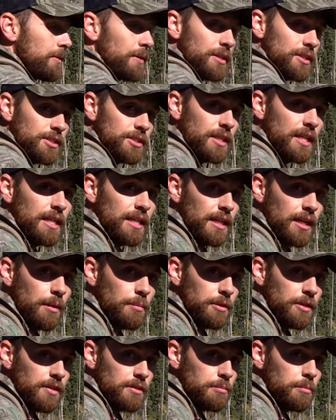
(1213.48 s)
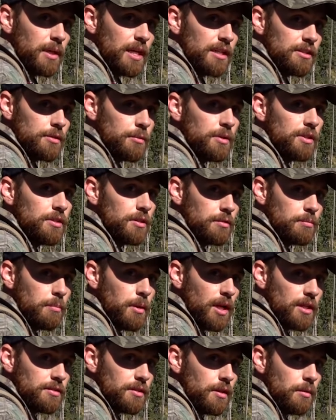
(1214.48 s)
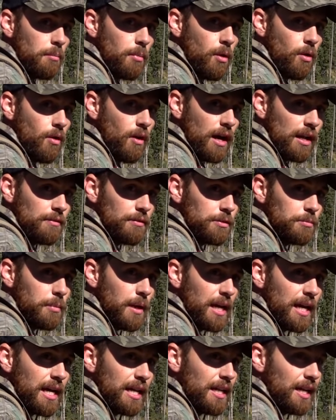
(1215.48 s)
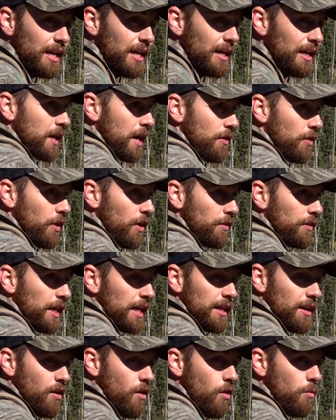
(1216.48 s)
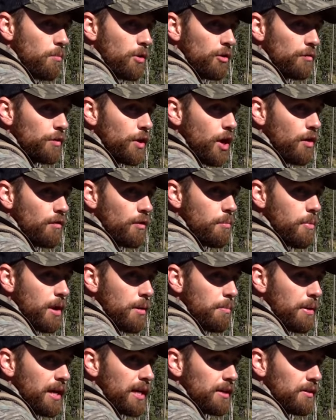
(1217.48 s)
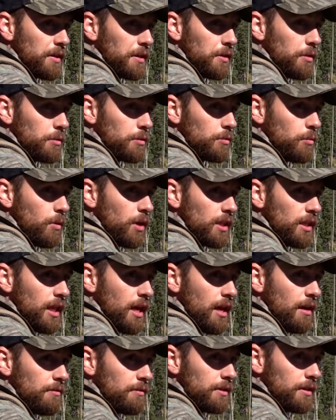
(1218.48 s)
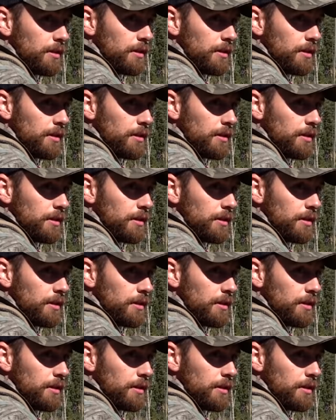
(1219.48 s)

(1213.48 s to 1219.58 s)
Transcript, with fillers: They're sneaking up to this bench and we just busted a bull out of his bed. I thought they had all moved over, but apparently there was one left.